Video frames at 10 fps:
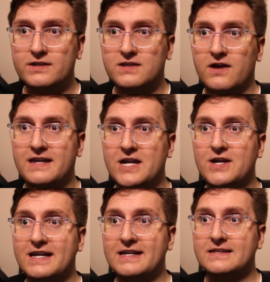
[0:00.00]
on here
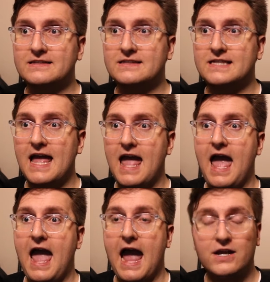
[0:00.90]
is they
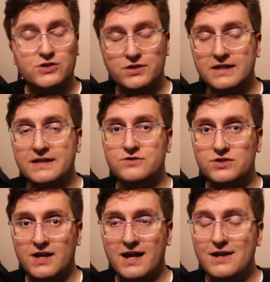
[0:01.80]
actually have
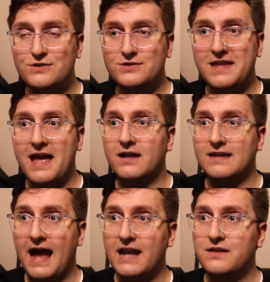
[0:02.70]
changed the held
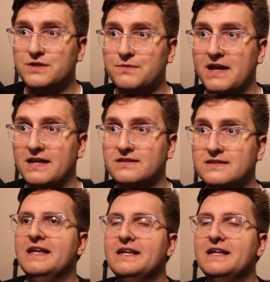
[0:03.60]
items a bit.